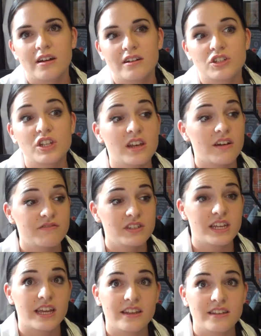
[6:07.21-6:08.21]
She loved
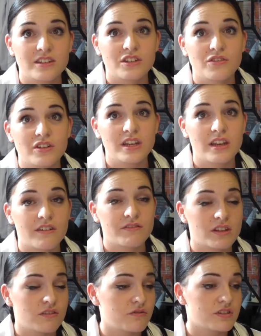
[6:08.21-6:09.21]
it. She really loved
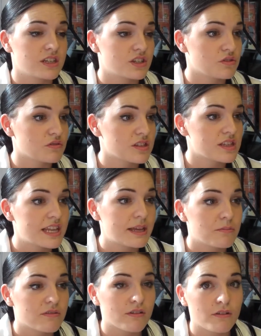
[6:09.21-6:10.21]
it. Obviously, she was asleep
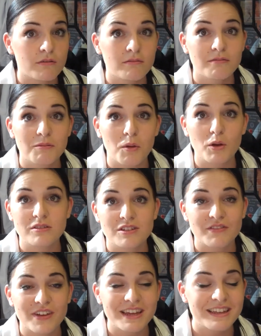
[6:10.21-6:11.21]
through most
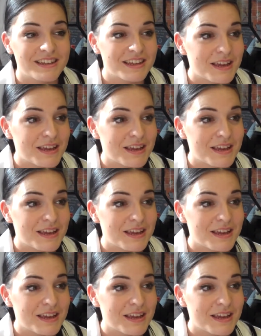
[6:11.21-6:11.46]
of it.